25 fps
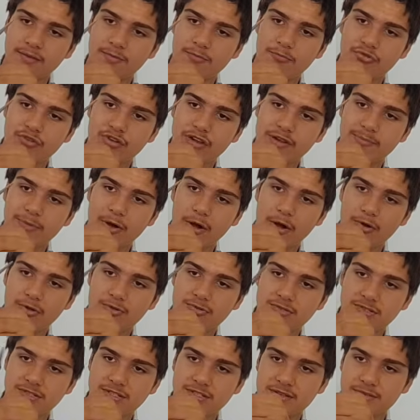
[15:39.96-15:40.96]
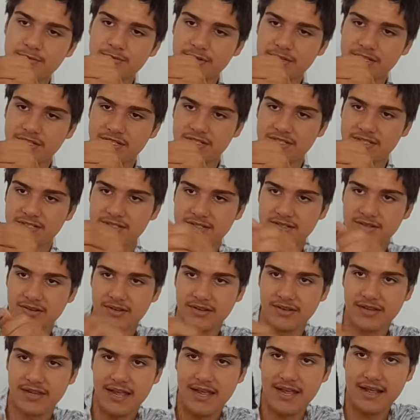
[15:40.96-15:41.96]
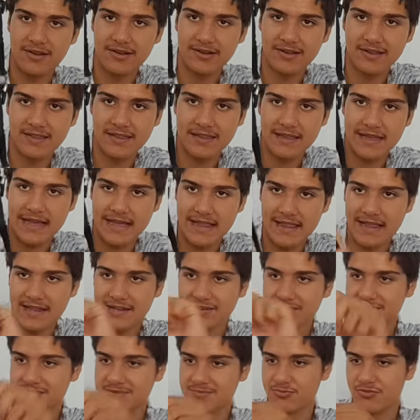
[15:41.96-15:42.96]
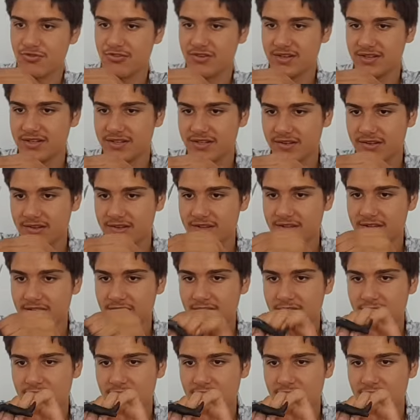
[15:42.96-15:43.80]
pre-posed, which, yeah, look at that looks pretty good.